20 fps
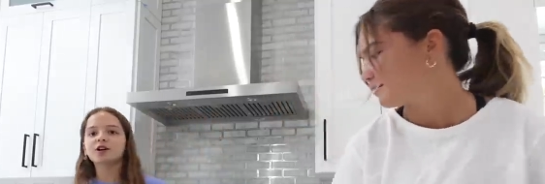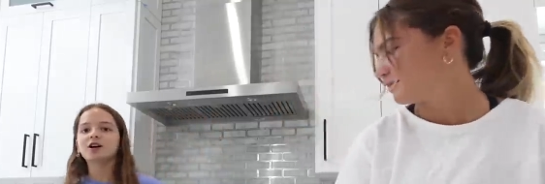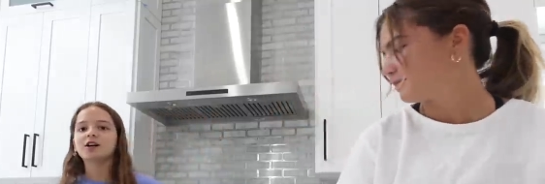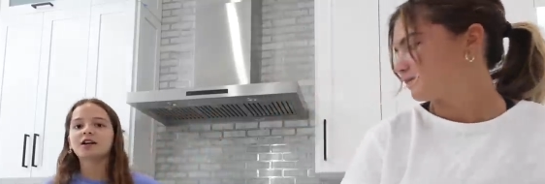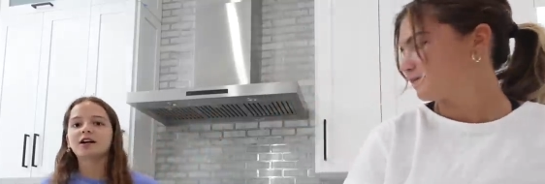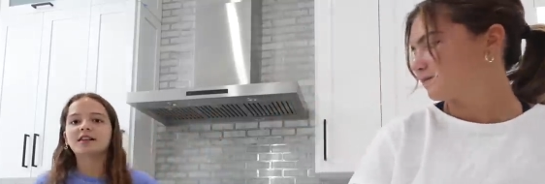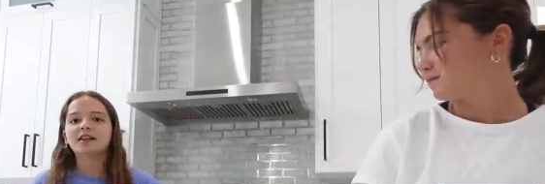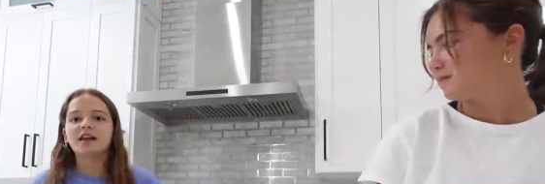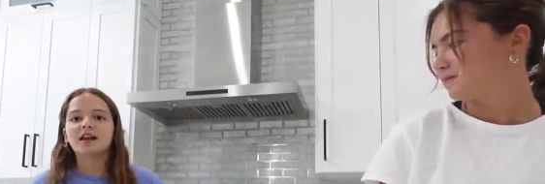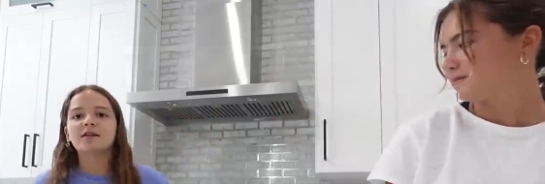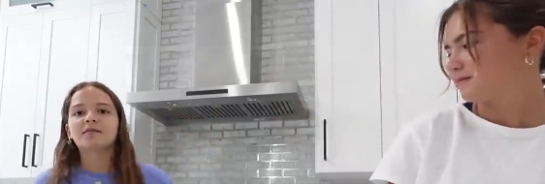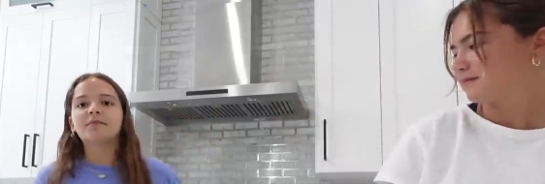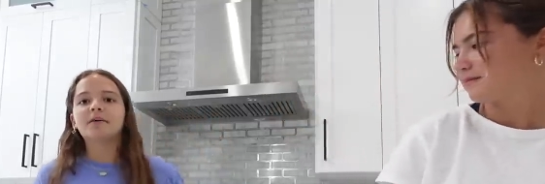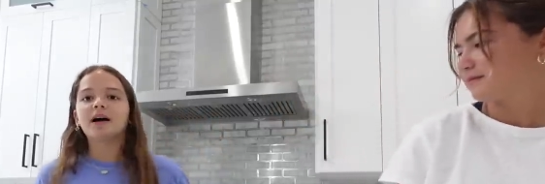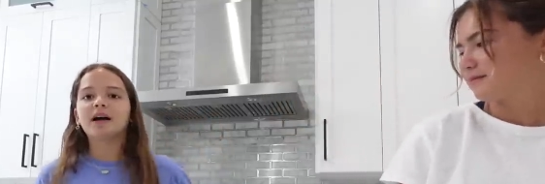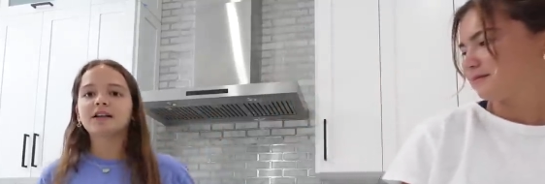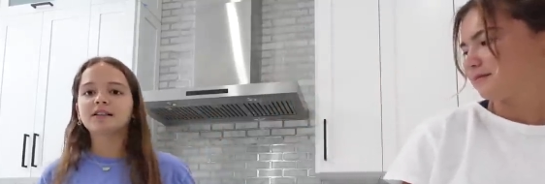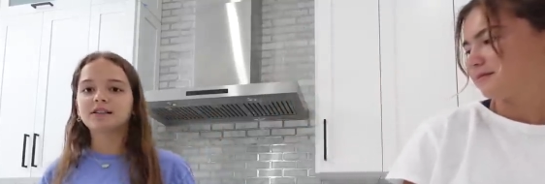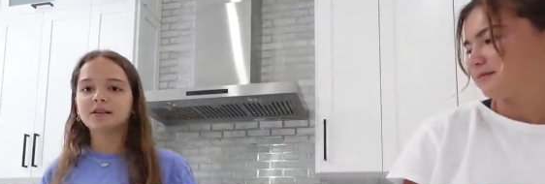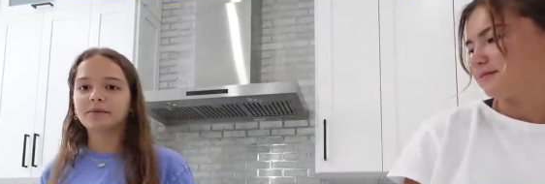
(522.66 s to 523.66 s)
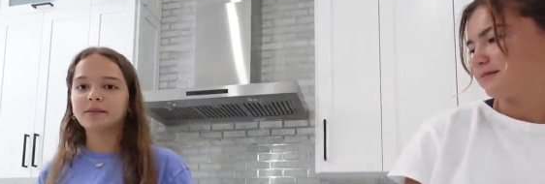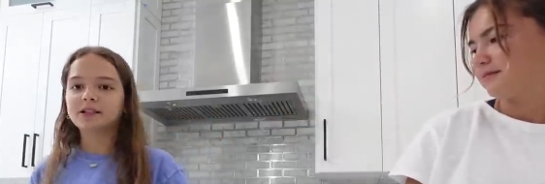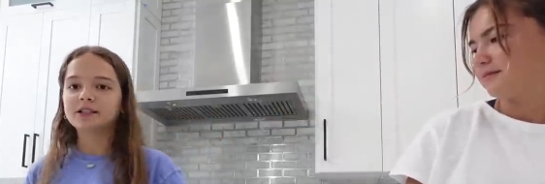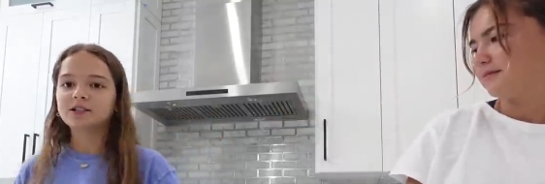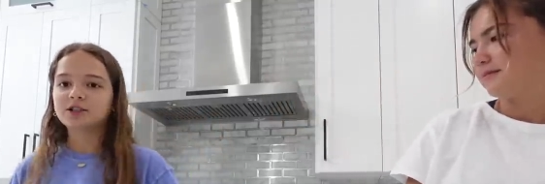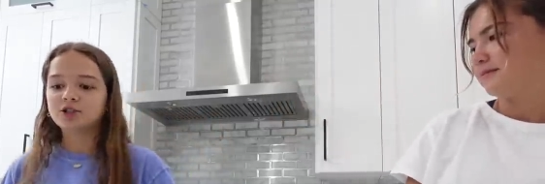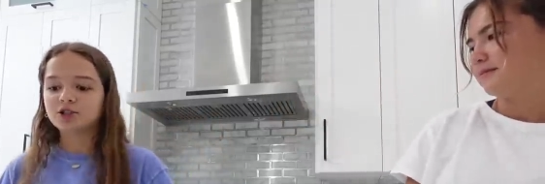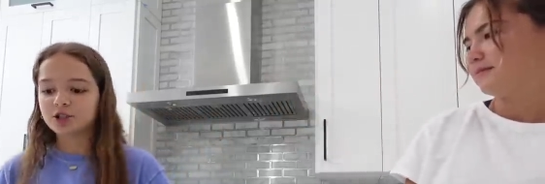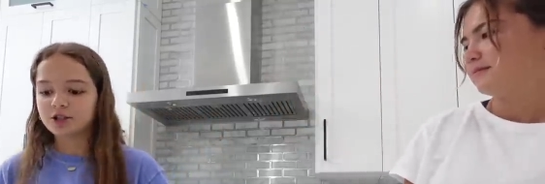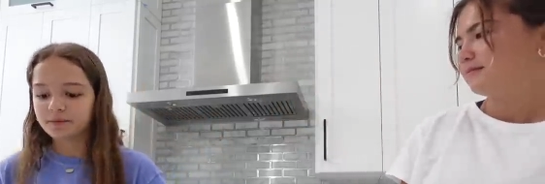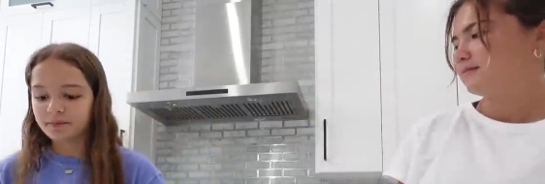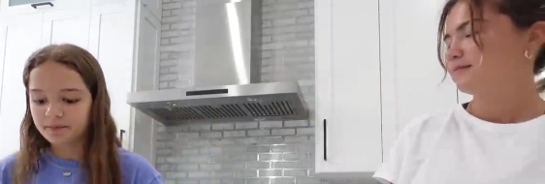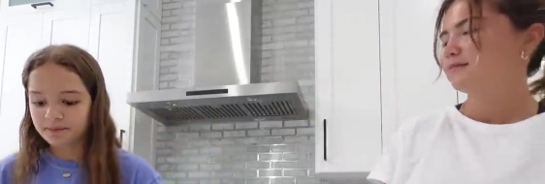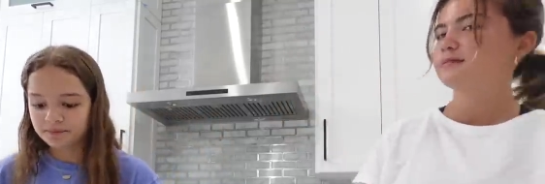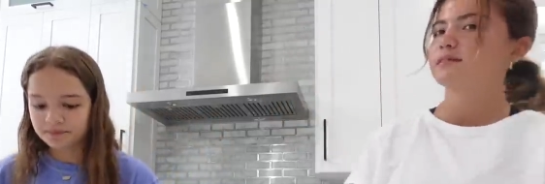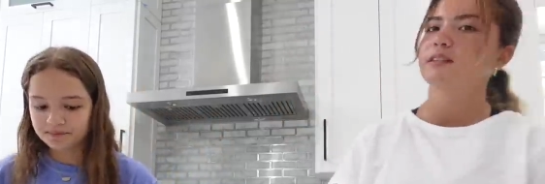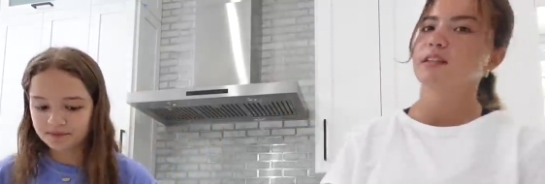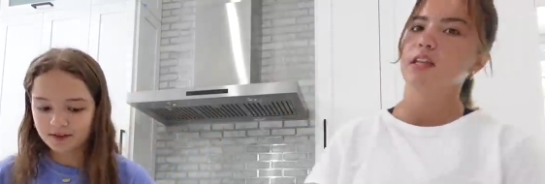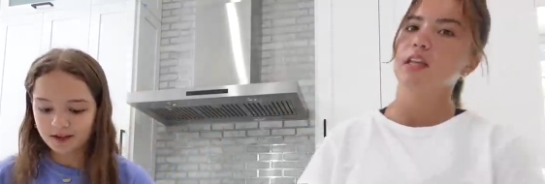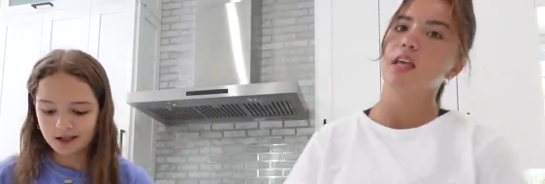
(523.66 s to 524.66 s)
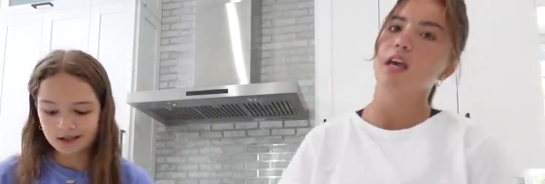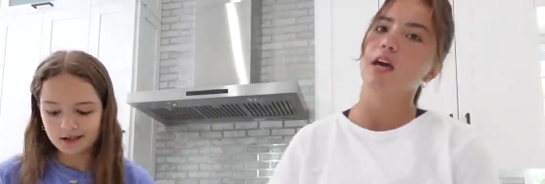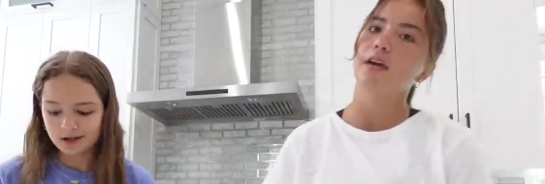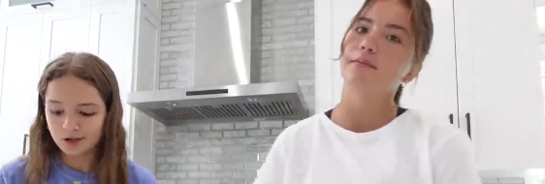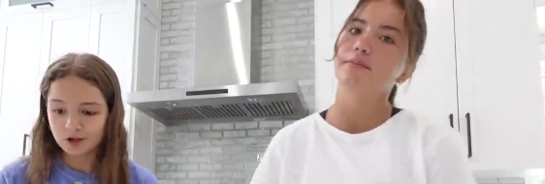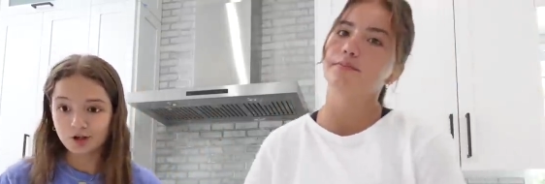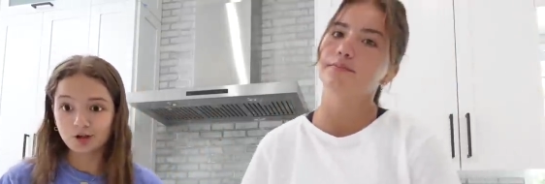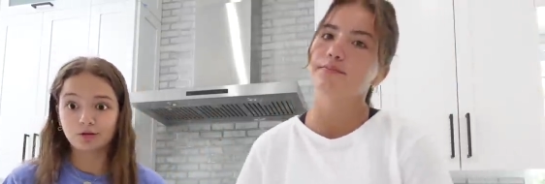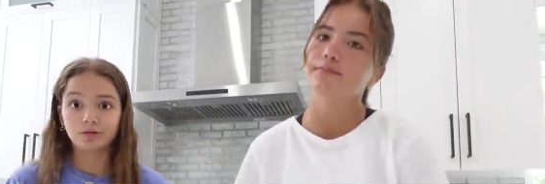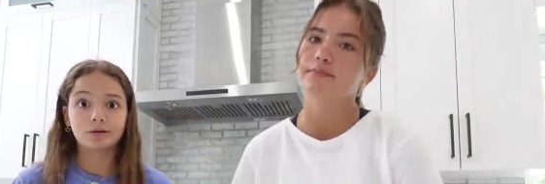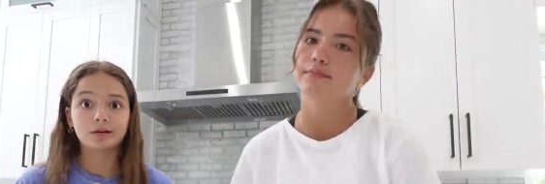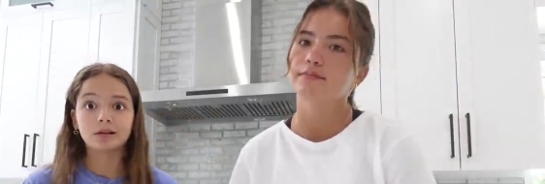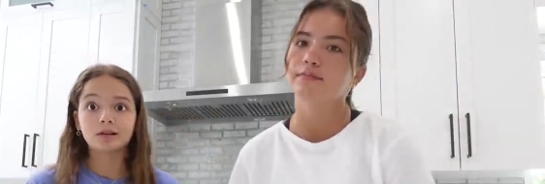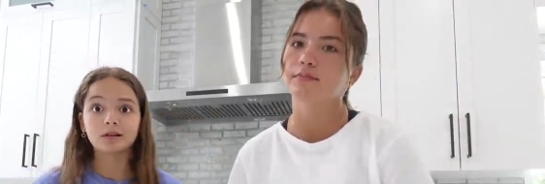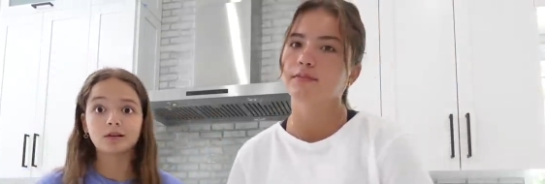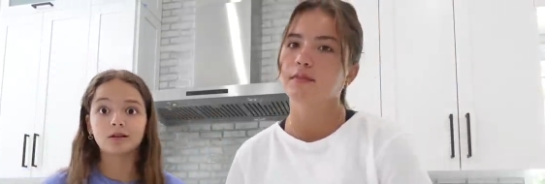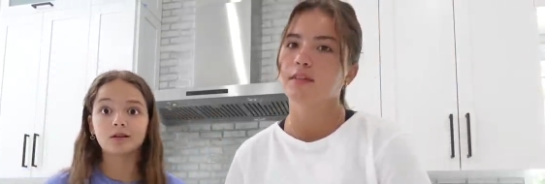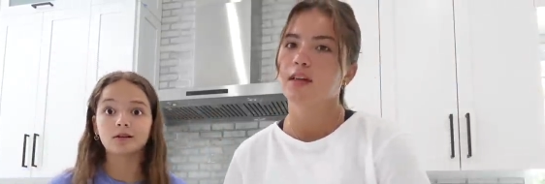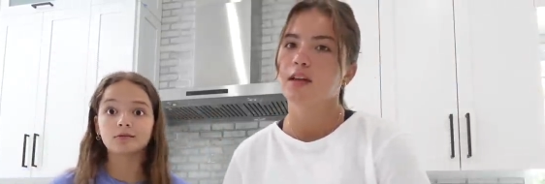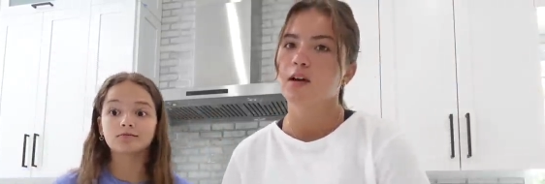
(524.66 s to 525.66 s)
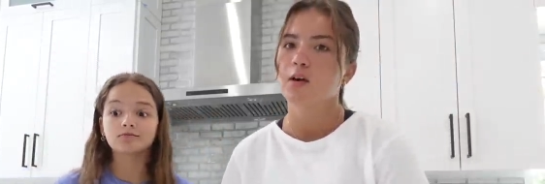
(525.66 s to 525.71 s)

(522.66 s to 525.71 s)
Speaker 1: on and then my Summit t-shirt because I just threw it in my on.